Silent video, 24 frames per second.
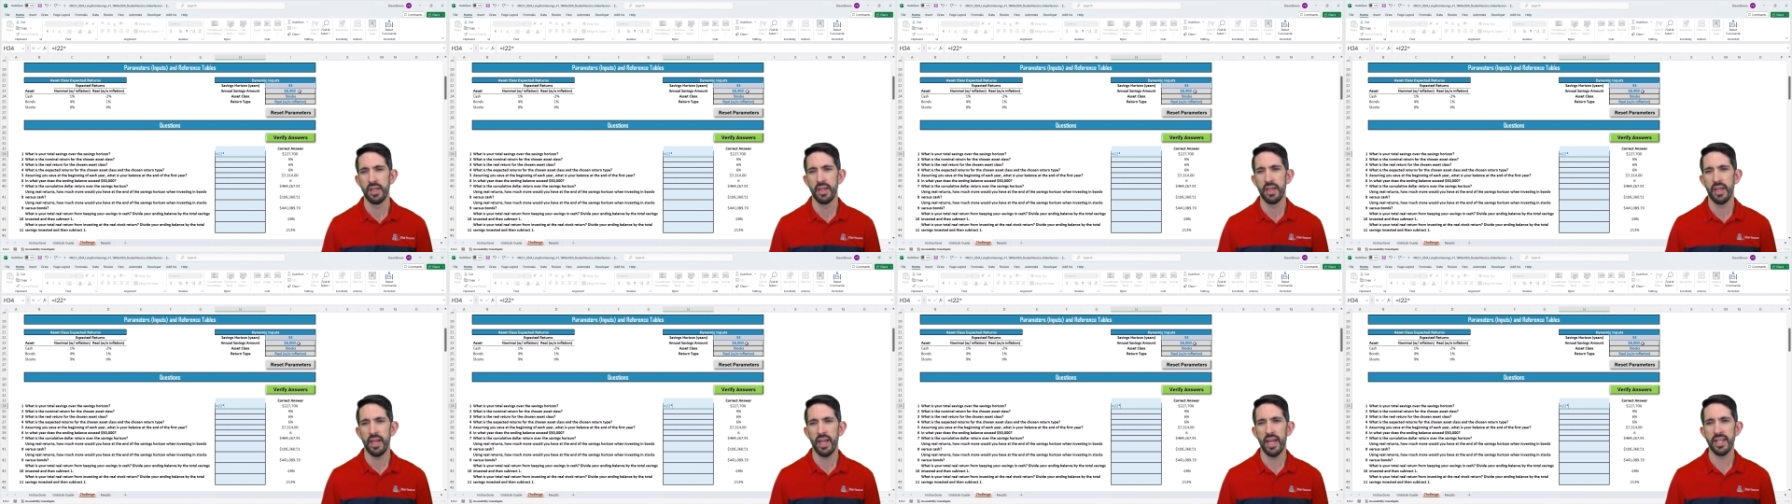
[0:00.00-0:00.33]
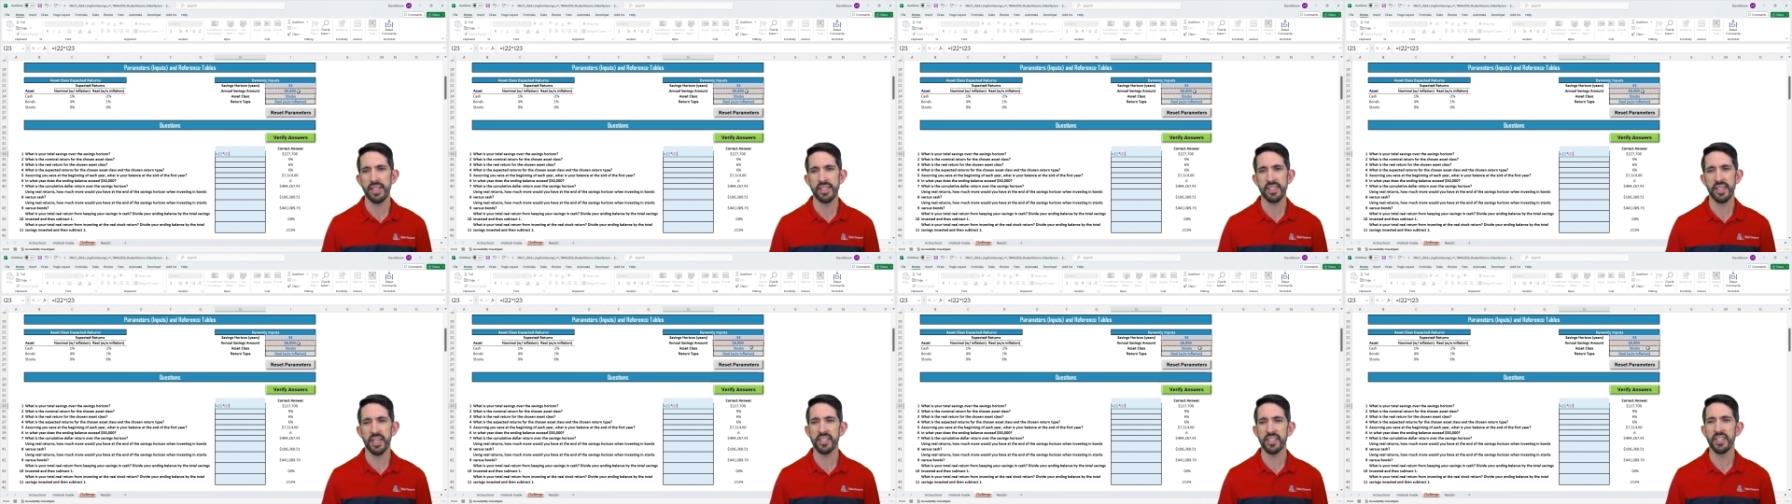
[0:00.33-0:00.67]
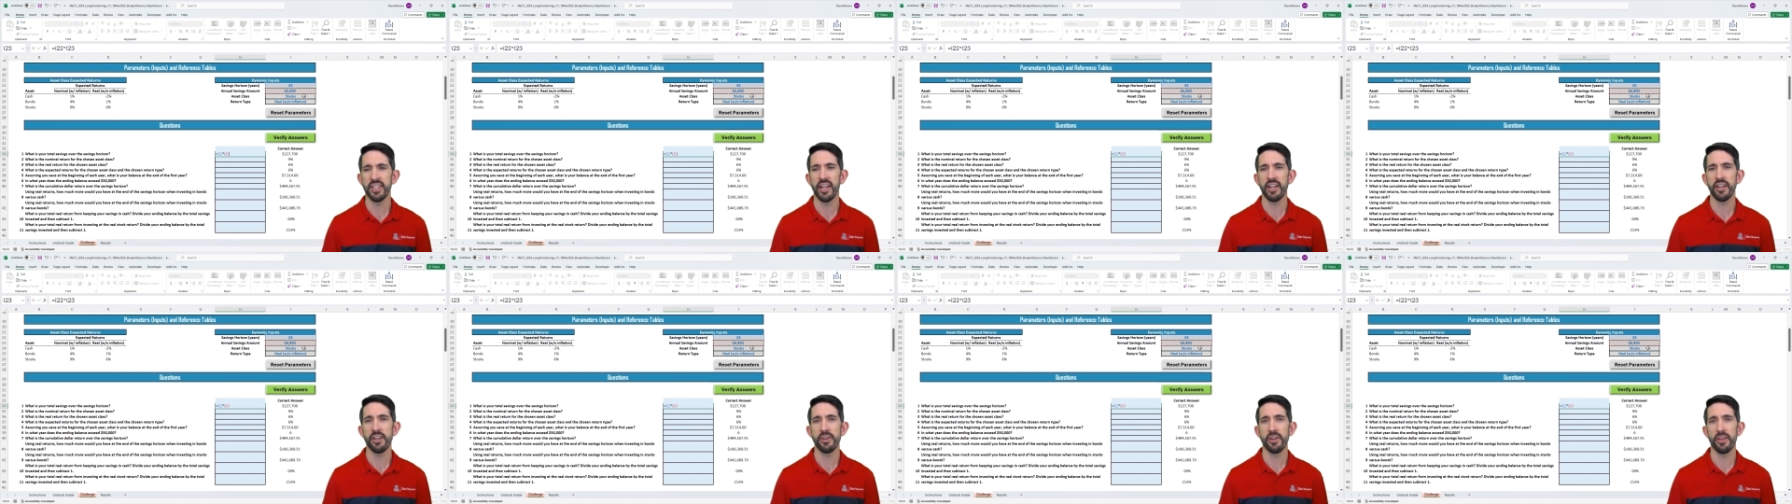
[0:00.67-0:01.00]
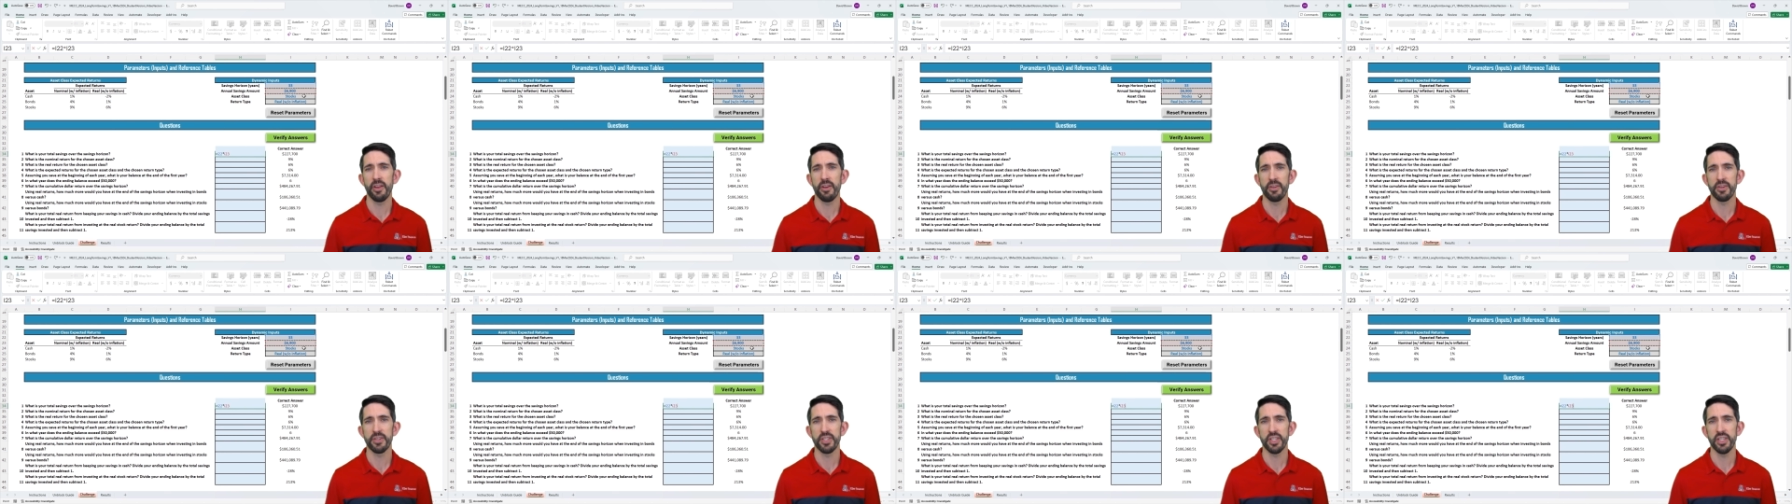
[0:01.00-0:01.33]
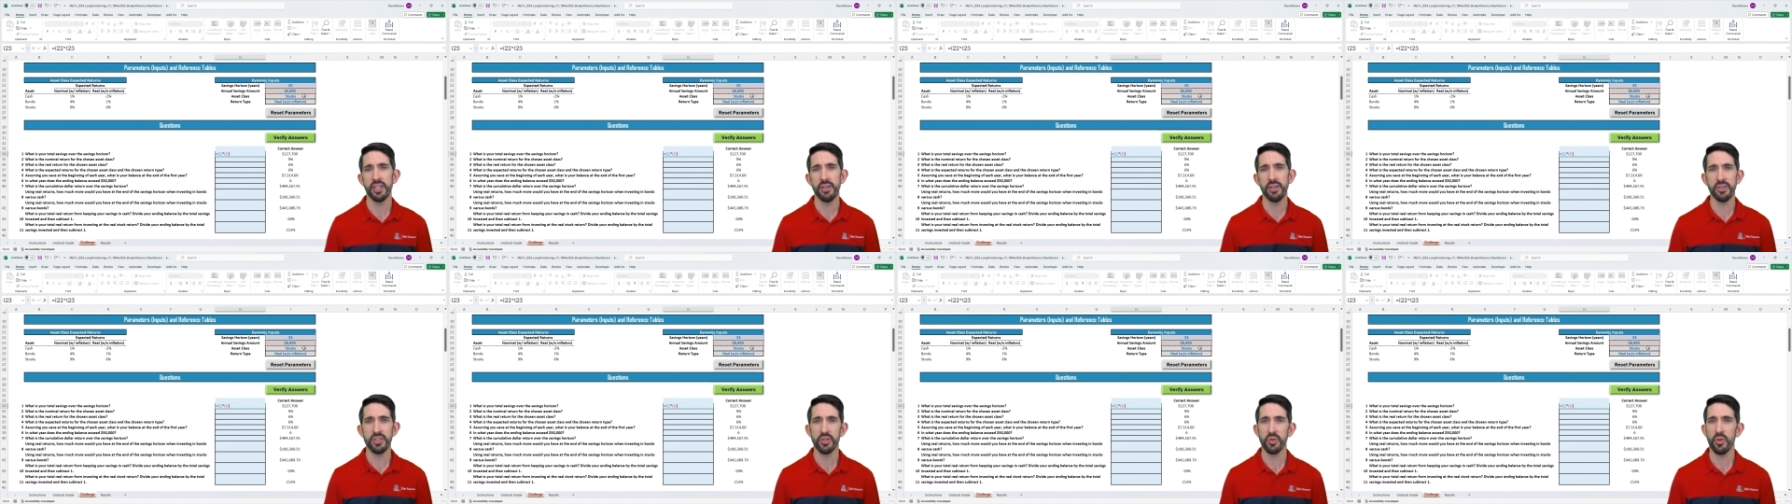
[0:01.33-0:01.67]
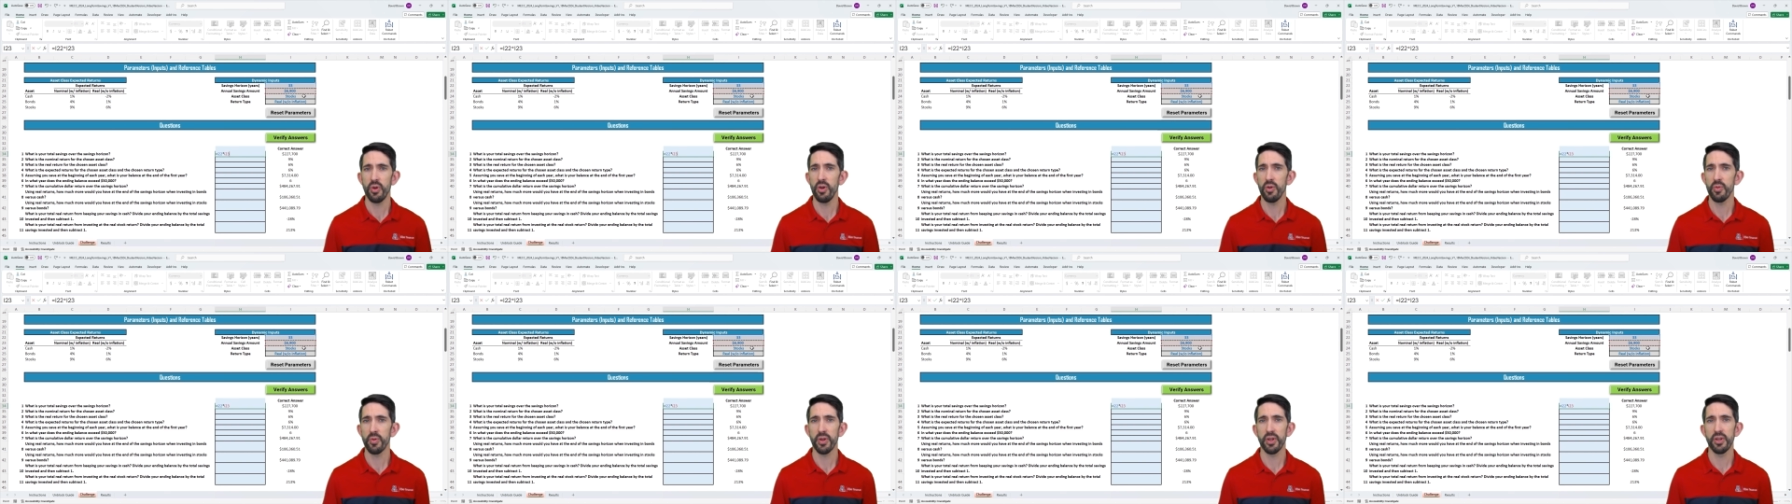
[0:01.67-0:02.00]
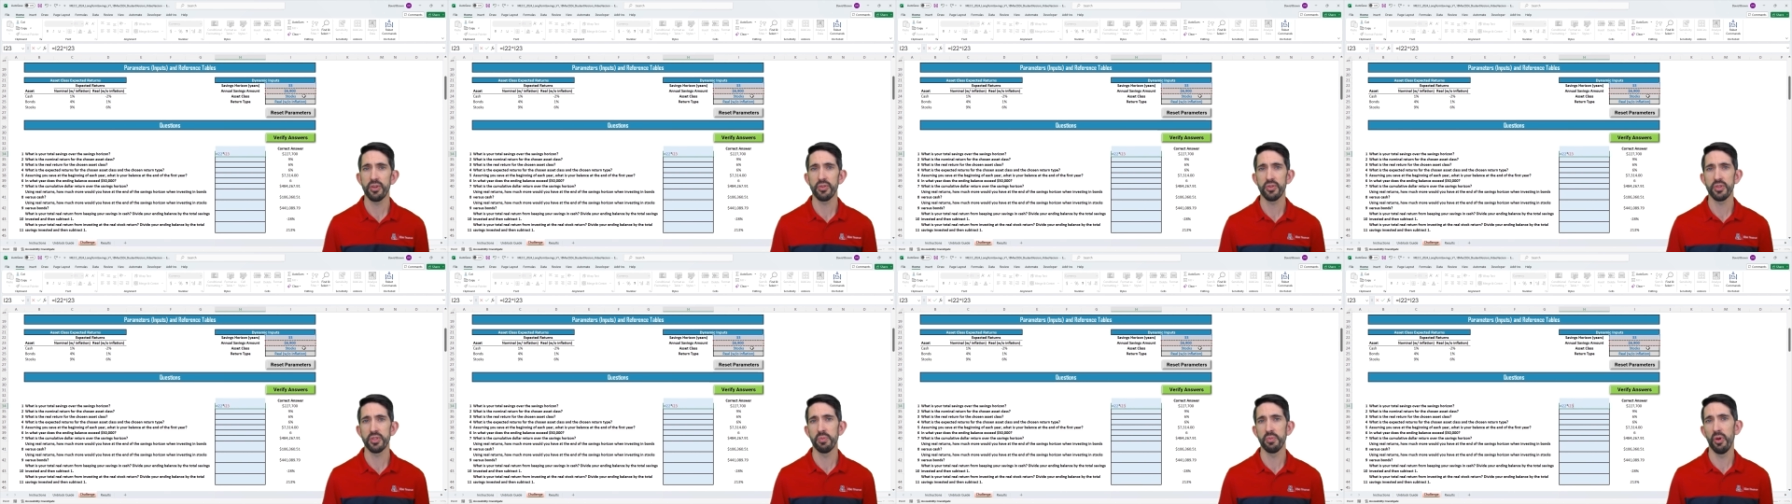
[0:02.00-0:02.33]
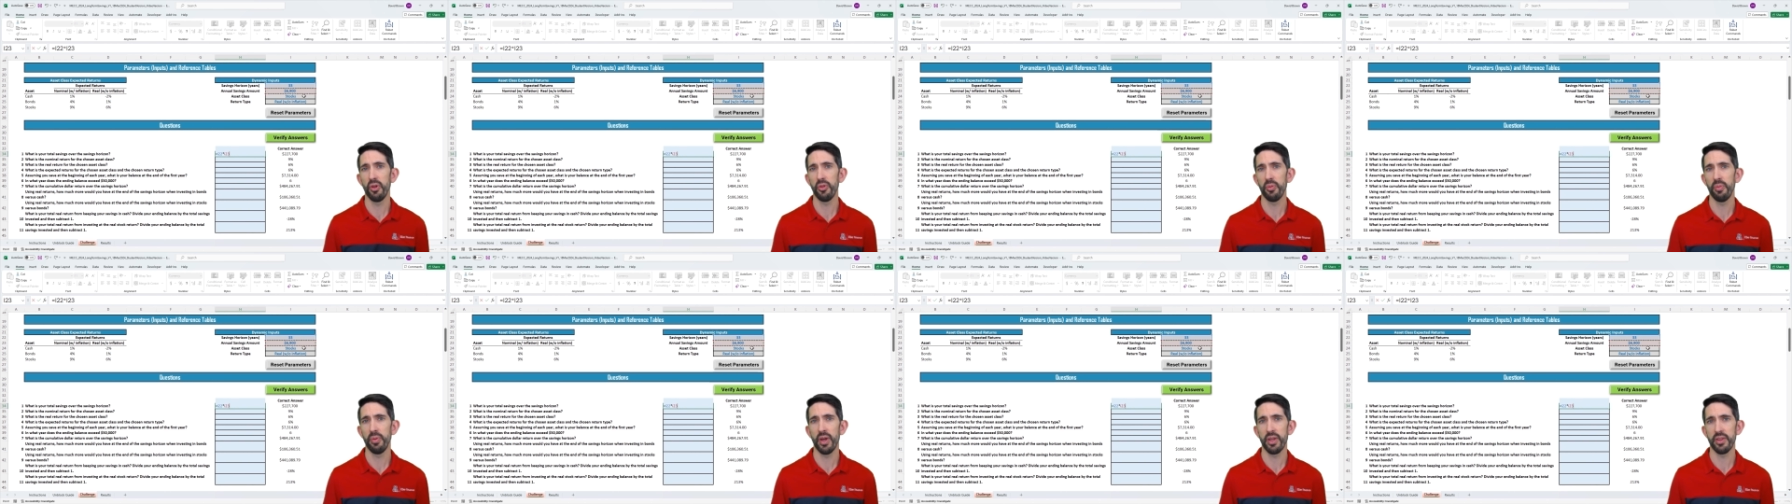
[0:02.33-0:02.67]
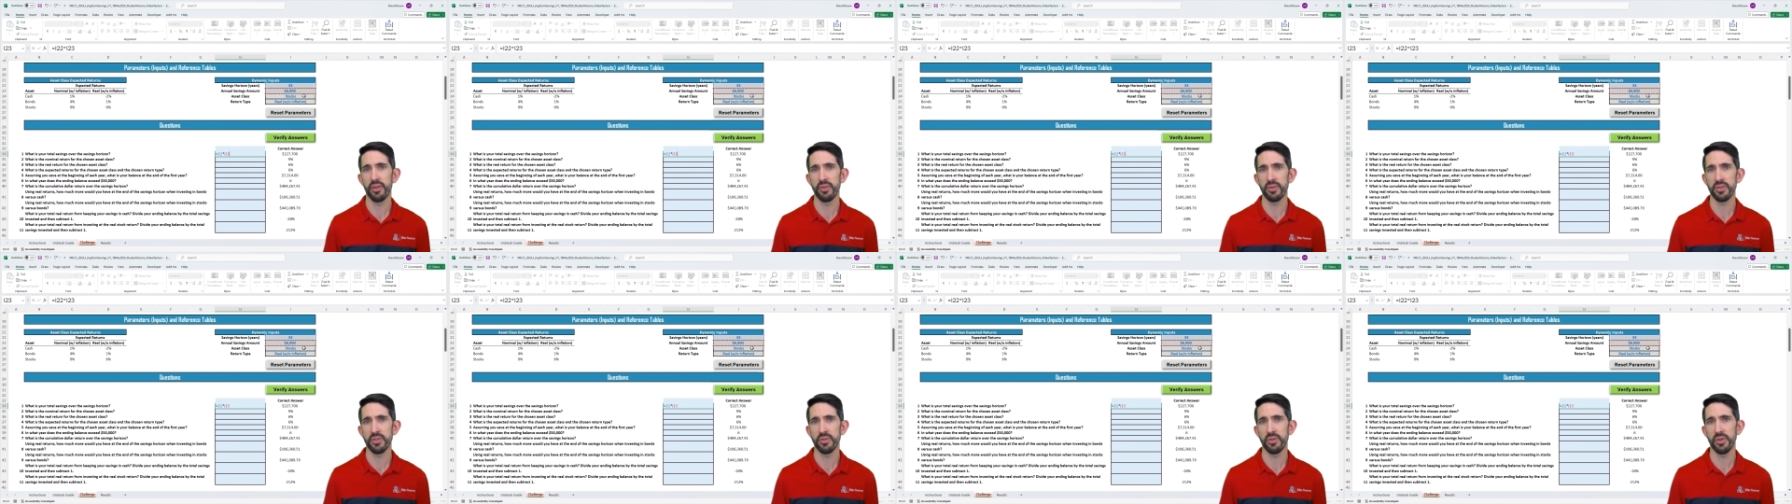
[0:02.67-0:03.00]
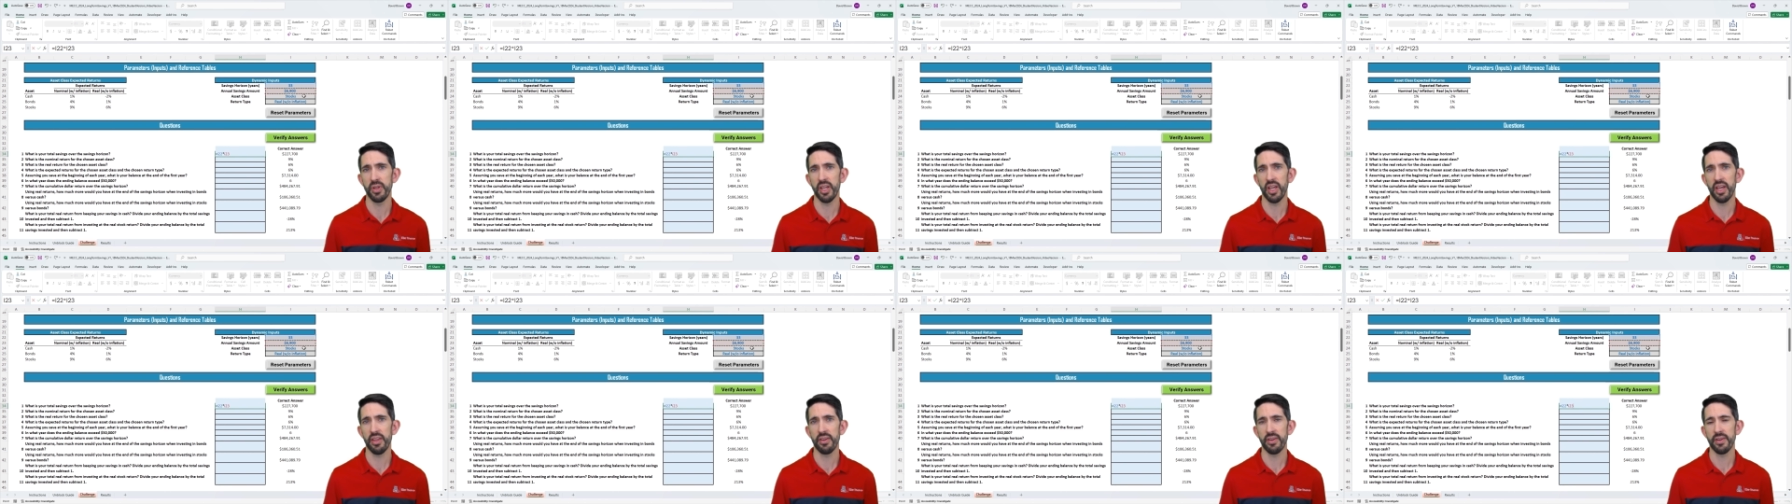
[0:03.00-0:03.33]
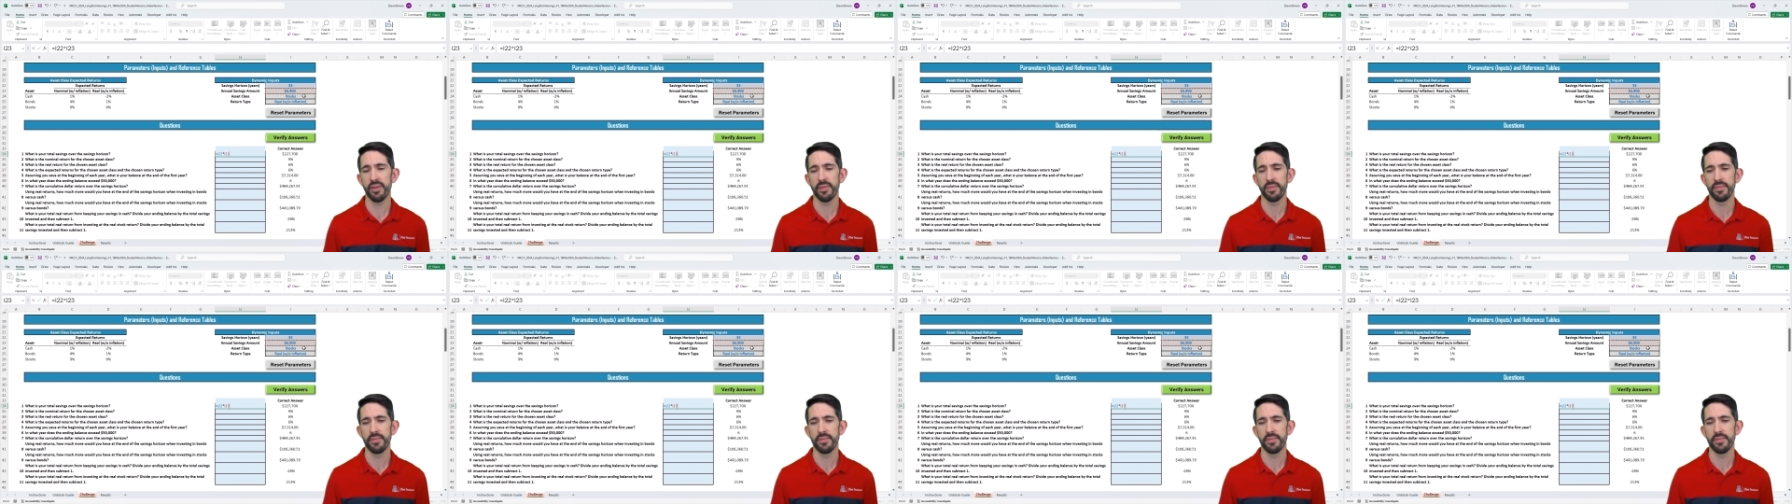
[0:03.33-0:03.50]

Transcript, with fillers: at $6,900 a year. So all we're going to do is multiply those two together.